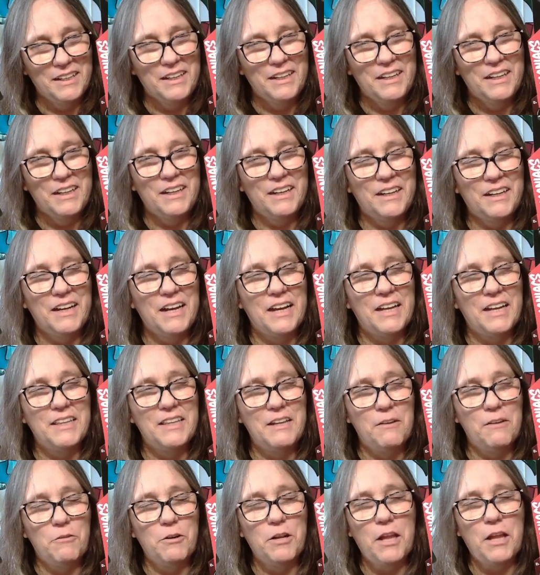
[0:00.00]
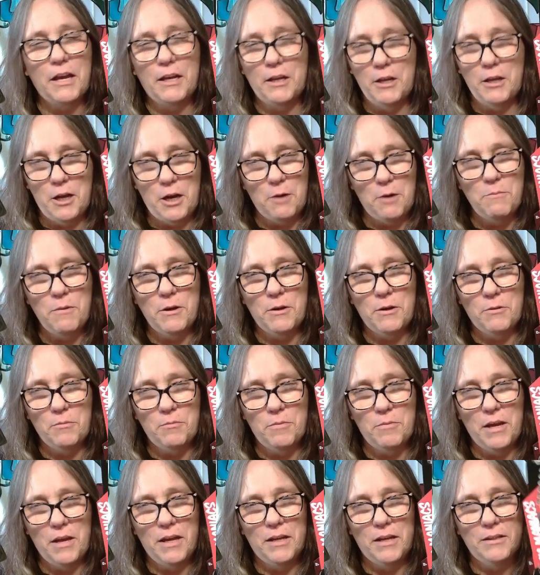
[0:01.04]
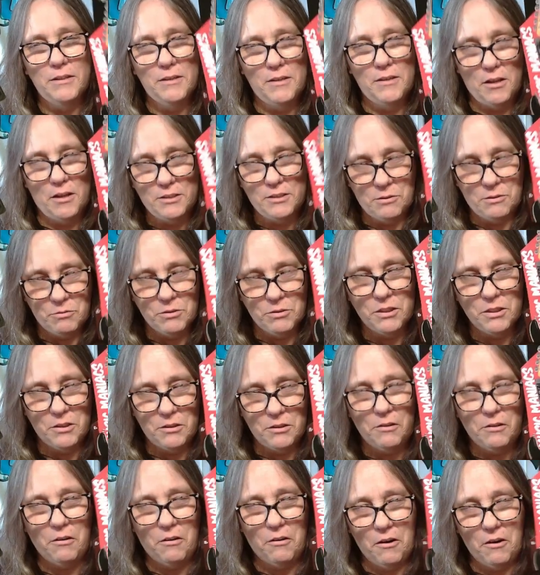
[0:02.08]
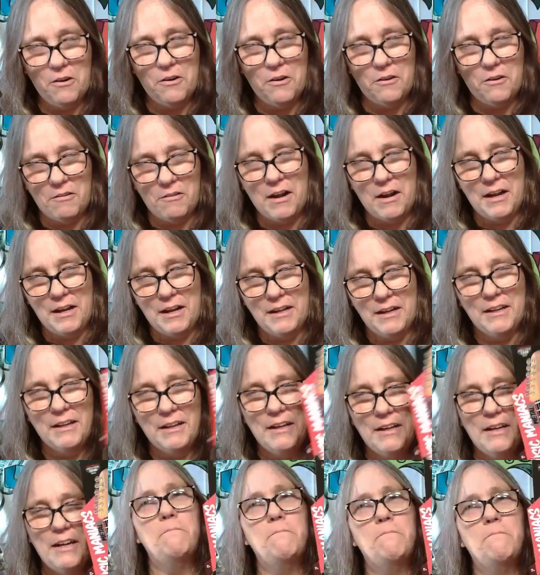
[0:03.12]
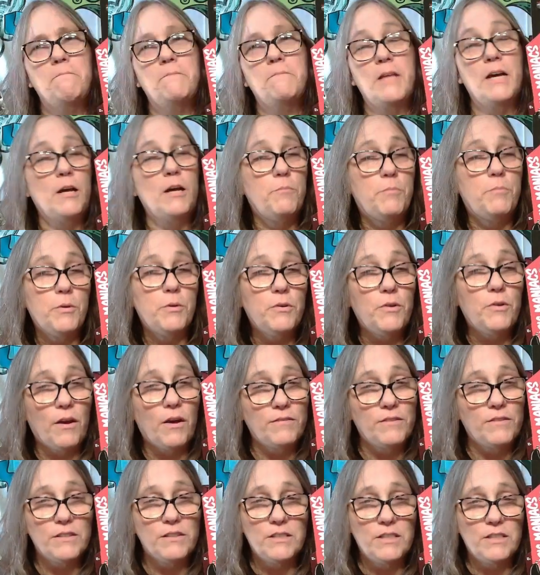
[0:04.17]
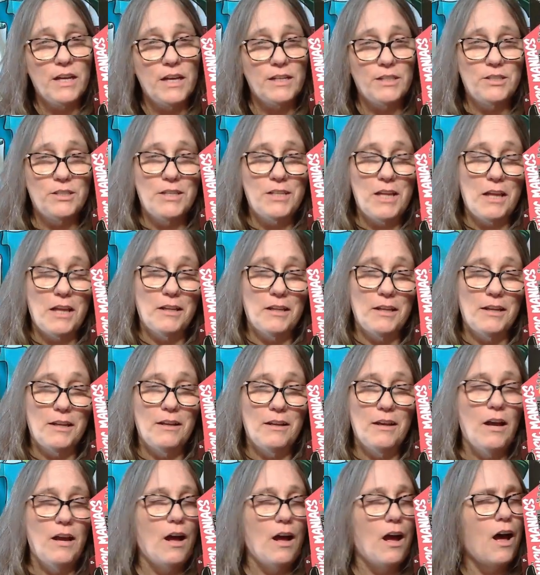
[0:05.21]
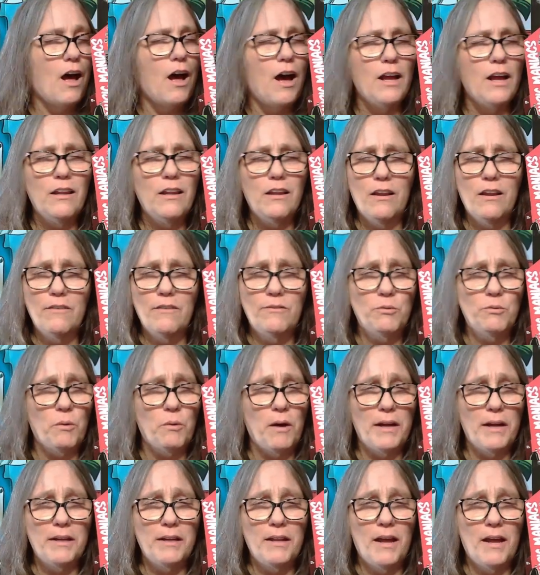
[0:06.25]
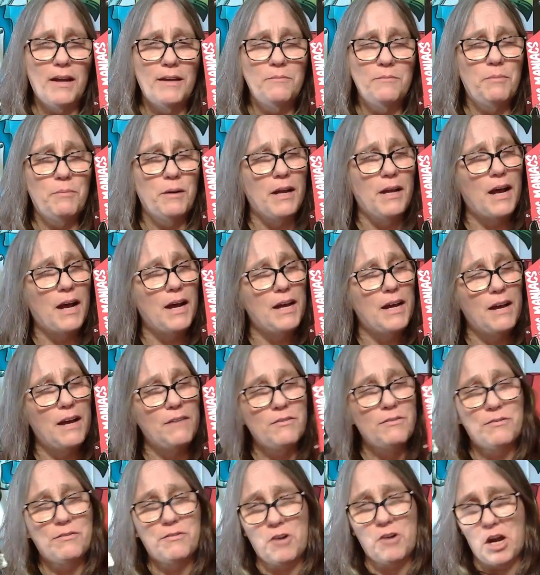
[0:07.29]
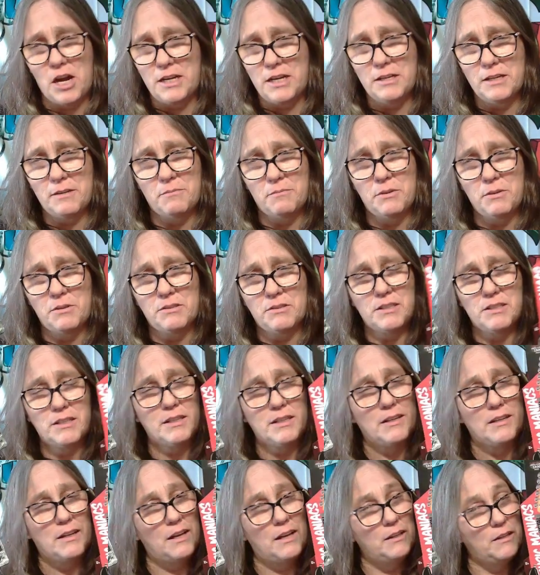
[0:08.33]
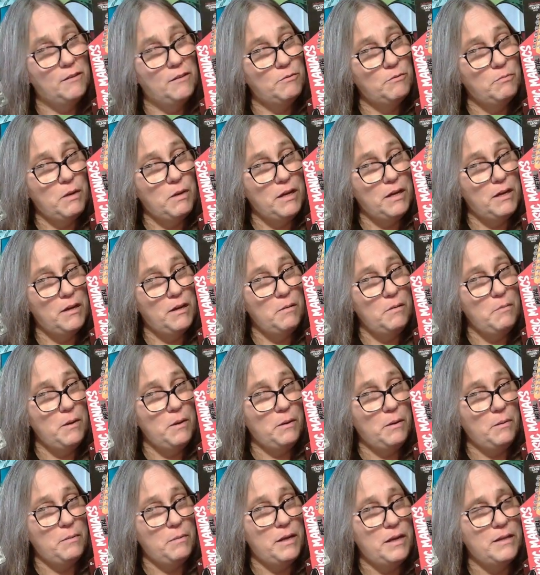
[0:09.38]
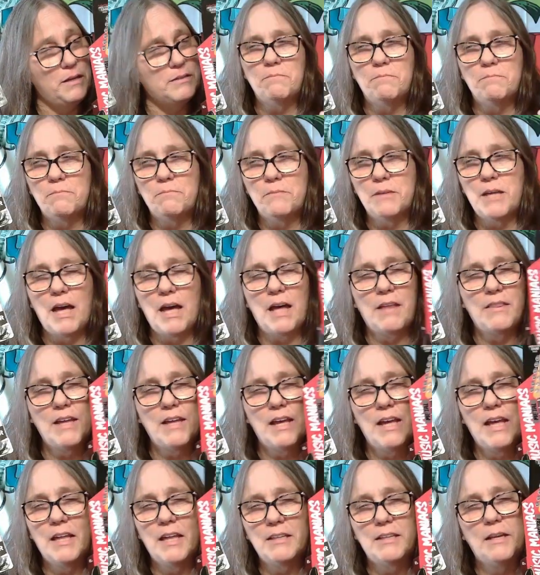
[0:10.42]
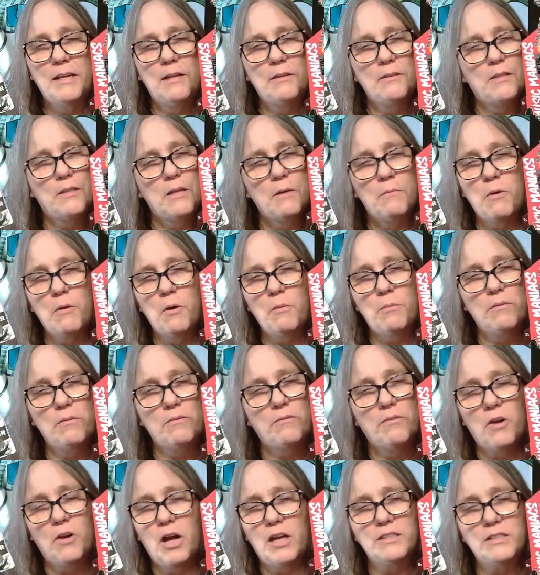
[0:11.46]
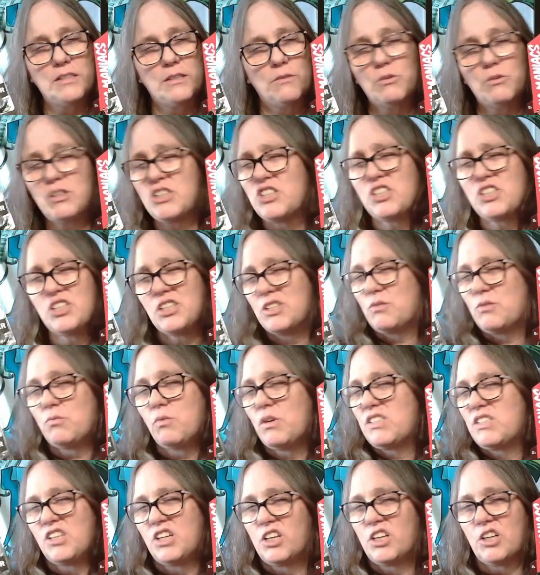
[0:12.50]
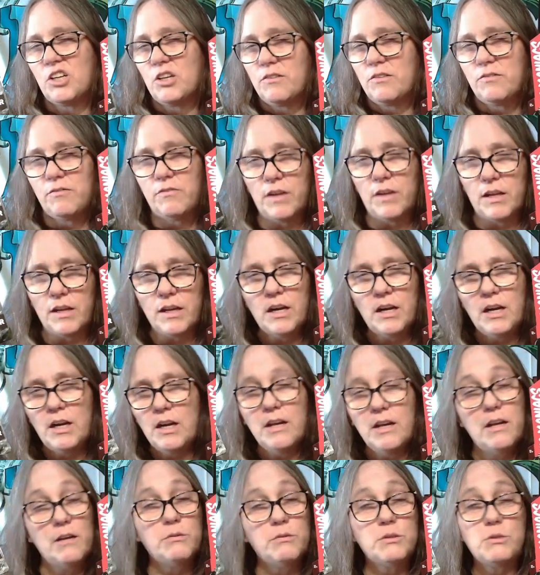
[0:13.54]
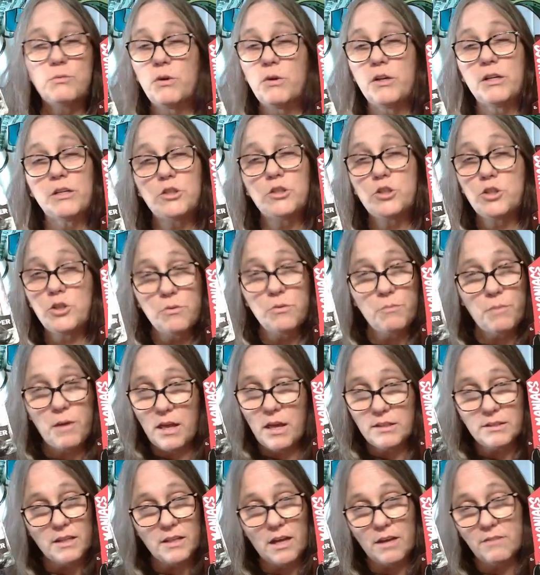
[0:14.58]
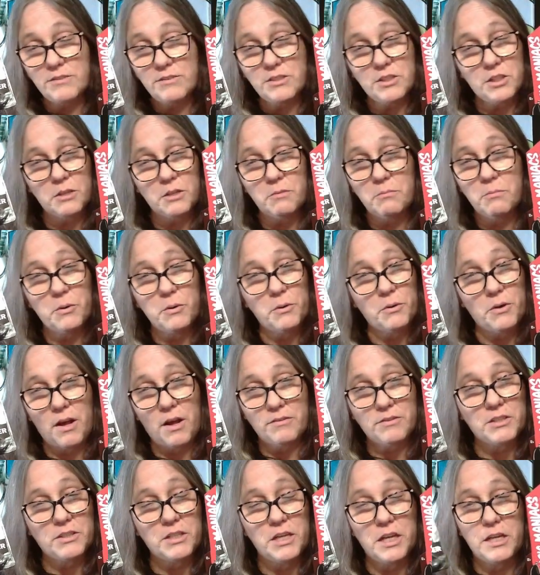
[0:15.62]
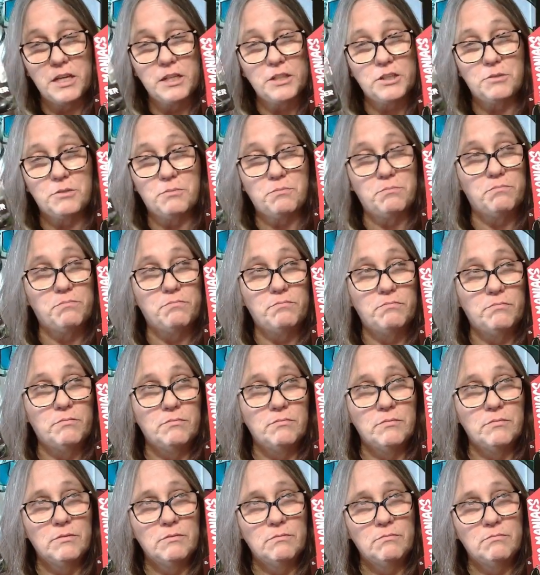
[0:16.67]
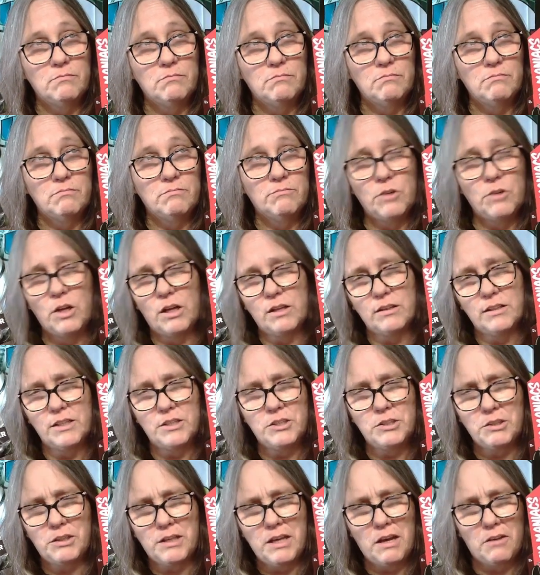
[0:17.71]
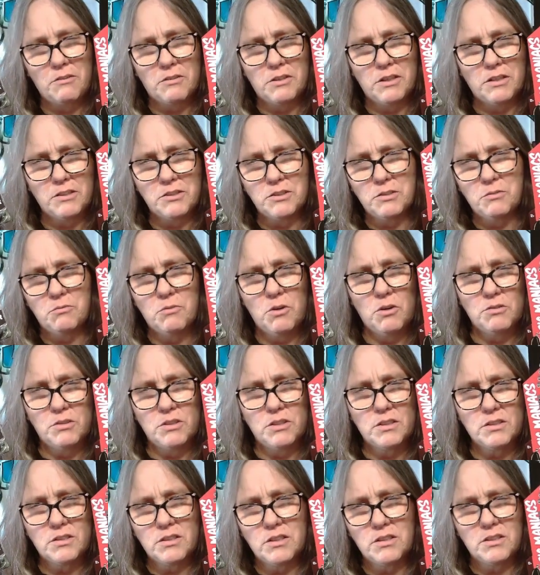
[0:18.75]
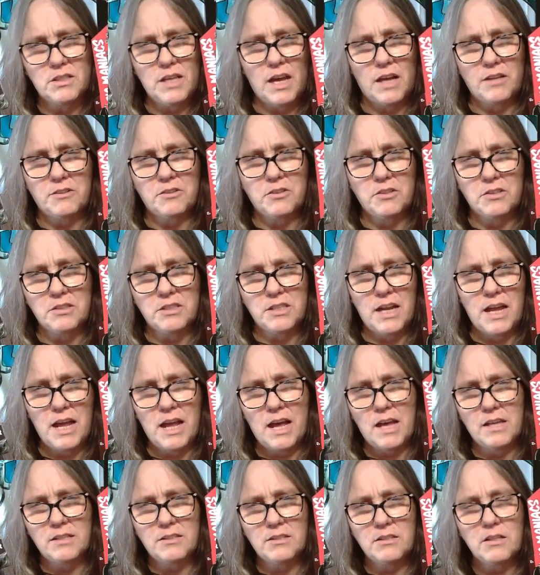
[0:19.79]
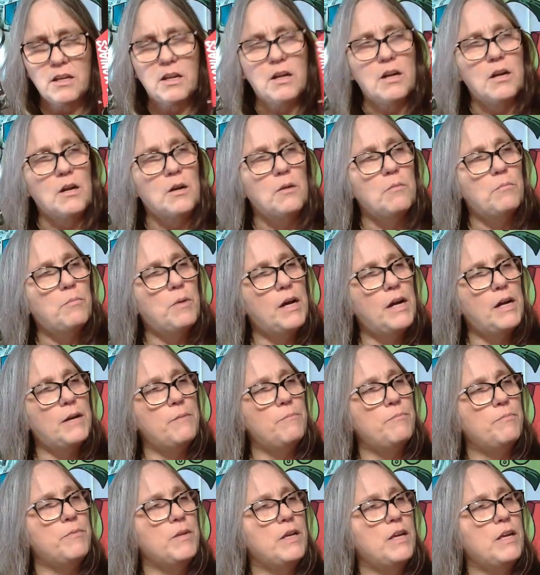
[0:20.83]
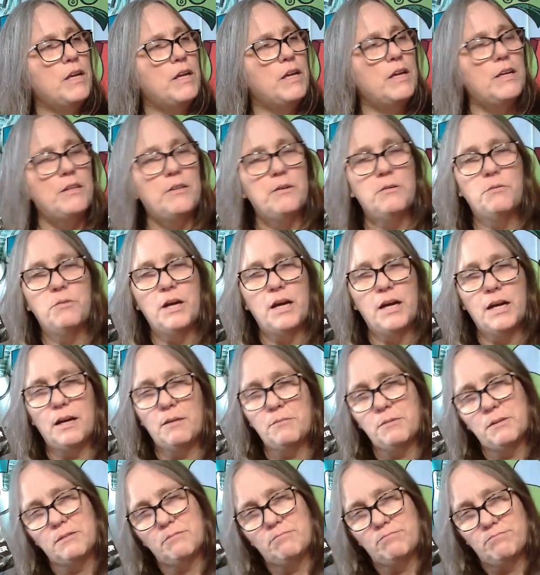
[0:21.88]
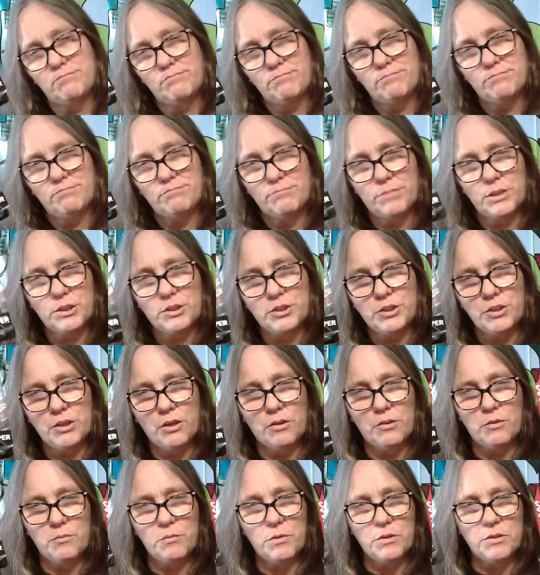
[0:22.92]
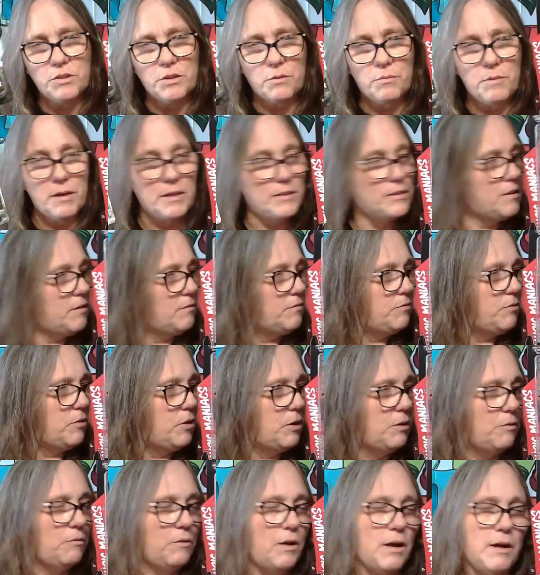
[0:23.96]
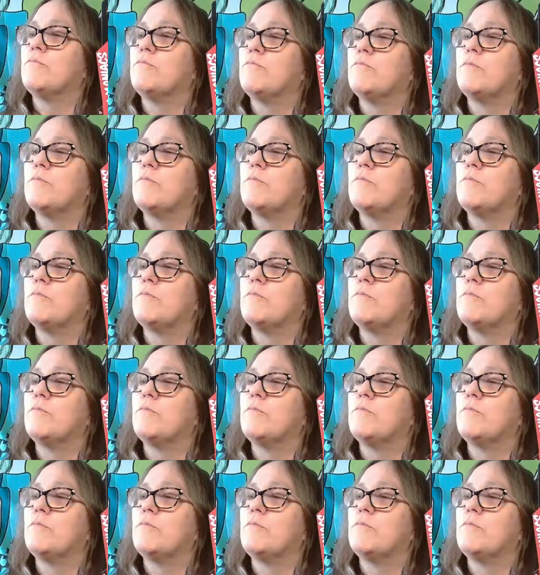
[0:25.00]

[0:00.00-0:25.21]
Okay, they were like a hair metal band and Ozzy was a little harder, right? They got booed off the stage, sadly. I loved White Lion, but I have a variety of music and I loved my hair metal bands. Yeah, they had them open for Ozzy, which just wasn't a good fit. It was one or two bands I've seen booed off stage. Well, unless you count Guns N' Roses, because Axl's an ass. But either way, I mean, but you know, the music makes up for it, right?